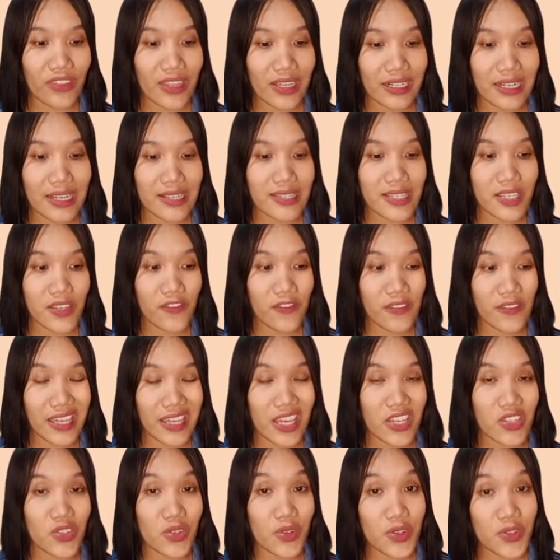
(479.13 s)
the
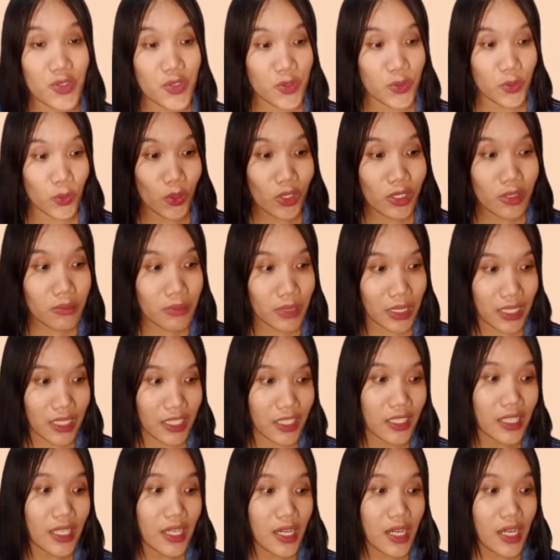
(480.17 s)
classification is
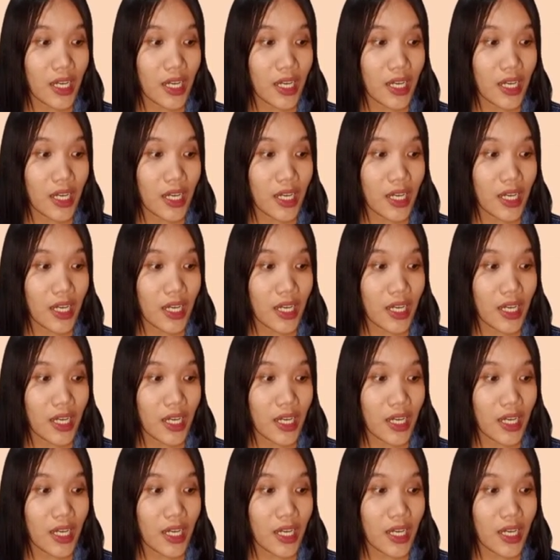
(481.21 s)
normal,